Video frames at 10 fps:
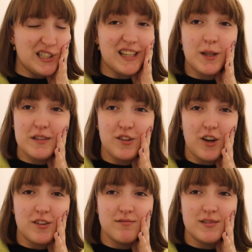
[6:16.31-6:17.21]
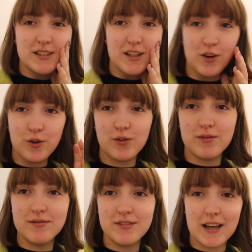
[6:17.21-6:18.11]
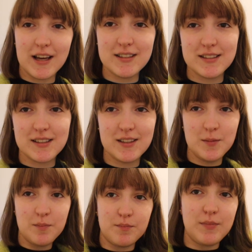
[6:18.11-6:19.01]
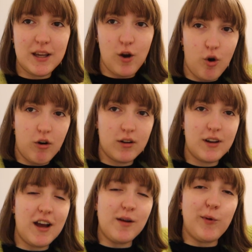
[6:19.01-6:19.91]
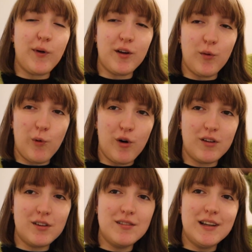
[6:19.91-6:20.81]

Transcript: a little bit down. So desk, be gone. I'm going on a walk.